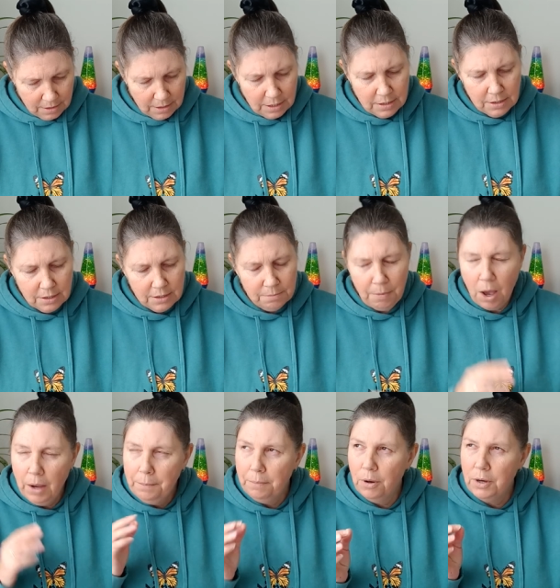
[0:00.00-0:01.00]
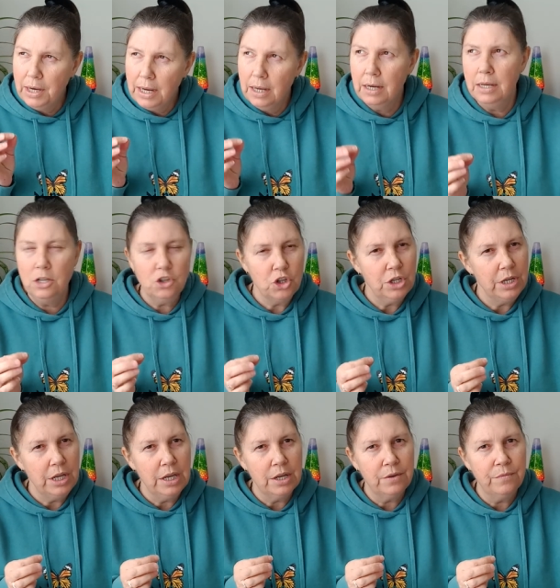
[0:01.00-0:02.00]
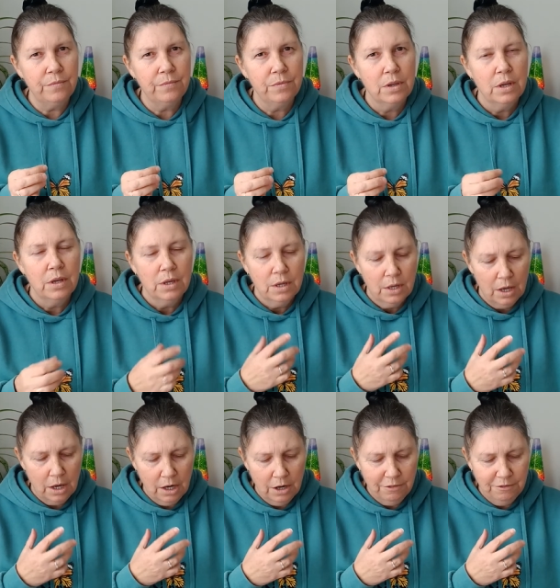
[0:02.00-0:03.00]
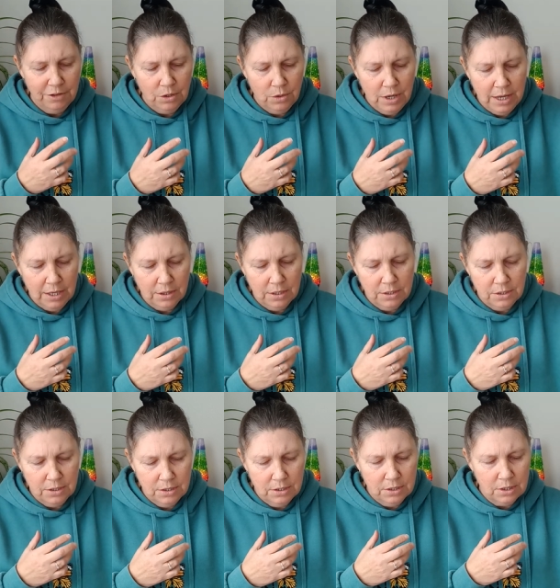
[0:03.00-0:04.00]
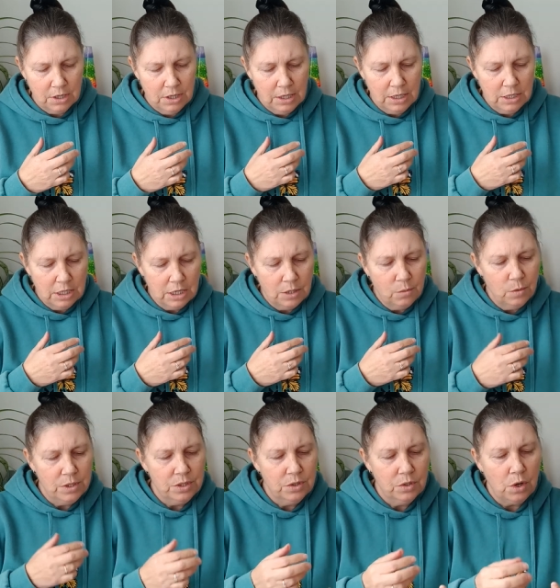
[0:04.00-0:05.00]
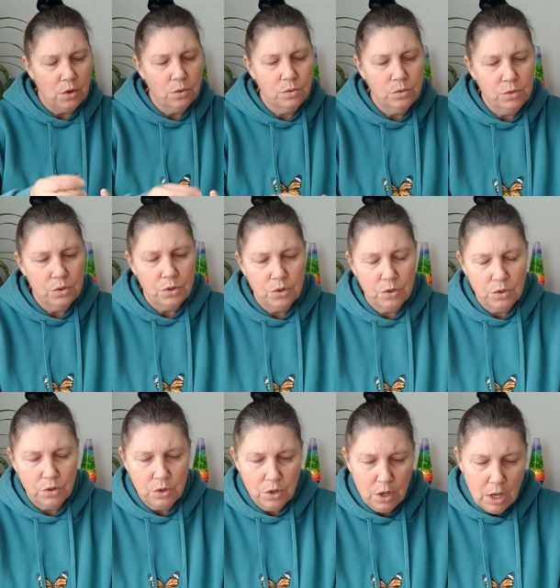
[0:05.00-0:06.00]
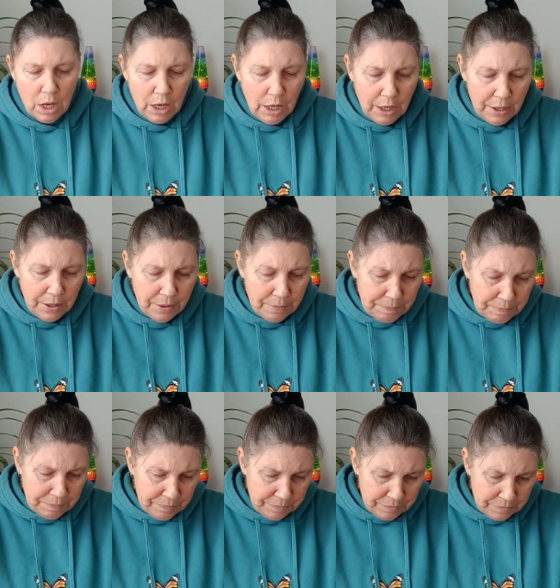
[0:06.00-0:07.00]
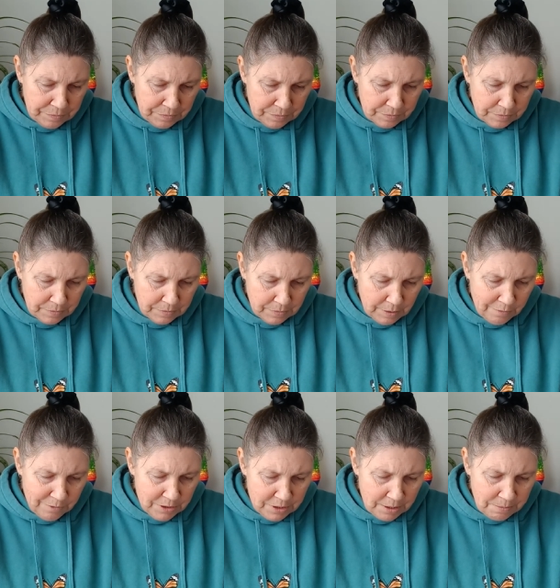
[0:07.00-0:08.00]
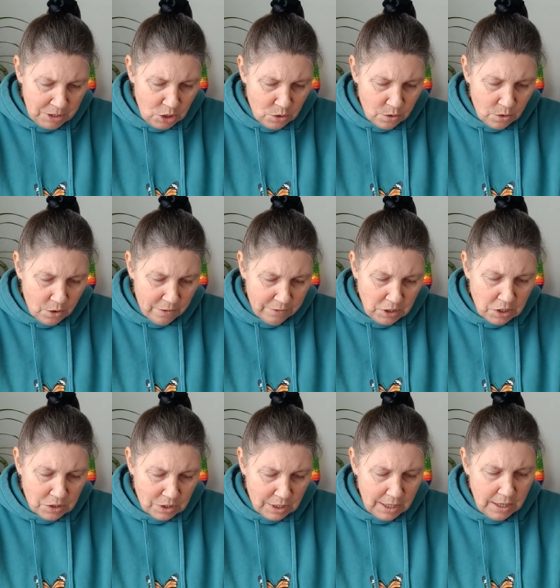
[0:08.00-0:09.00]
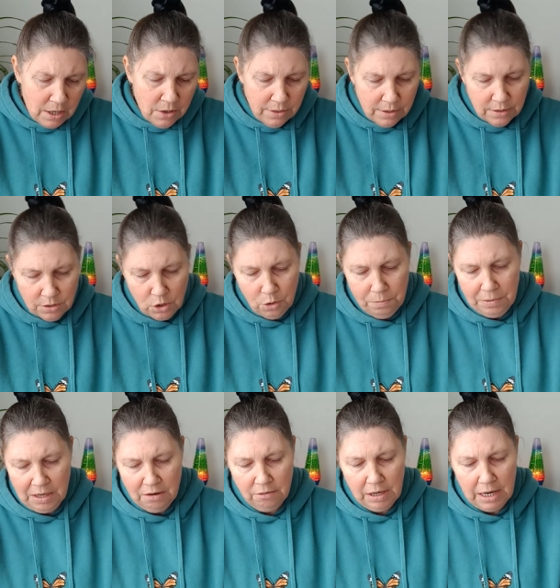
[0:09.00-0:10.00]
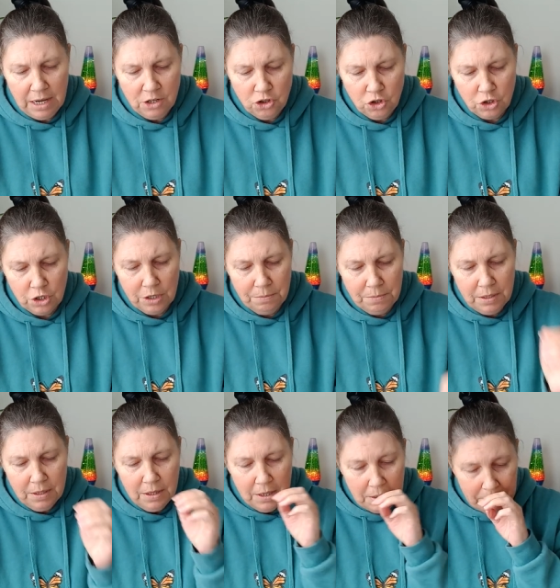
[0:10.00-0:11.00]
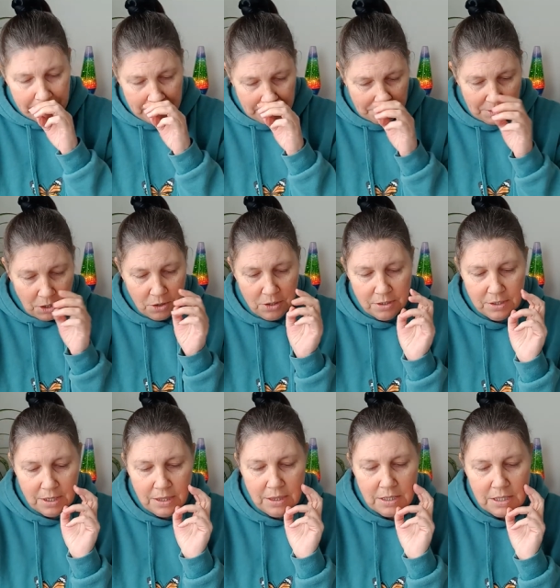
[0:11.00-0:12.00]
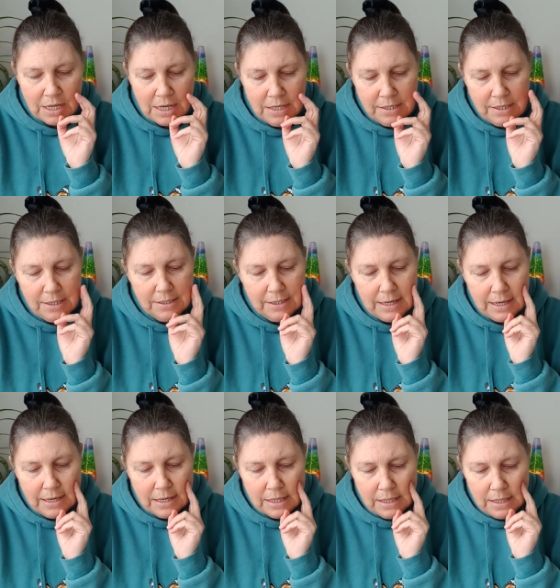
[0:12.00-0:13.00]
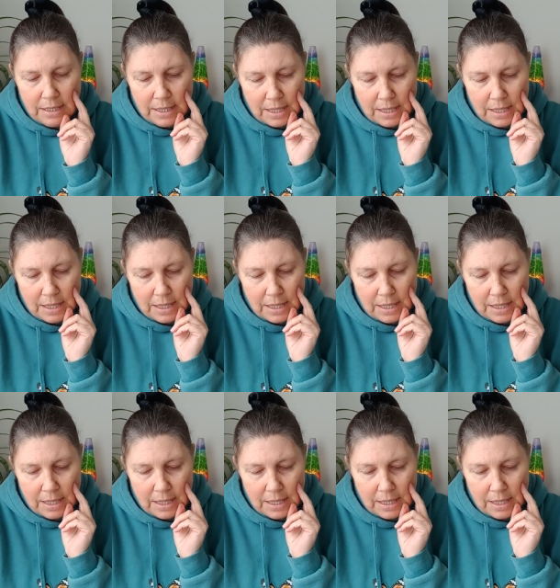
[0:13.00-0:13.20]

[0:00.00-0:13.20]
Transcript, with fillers: There's this mind-body connection here. And I feel like this is connecting with souls. Um, for some of you, obviously, this could be a relationship. But I'm noticing the daisies here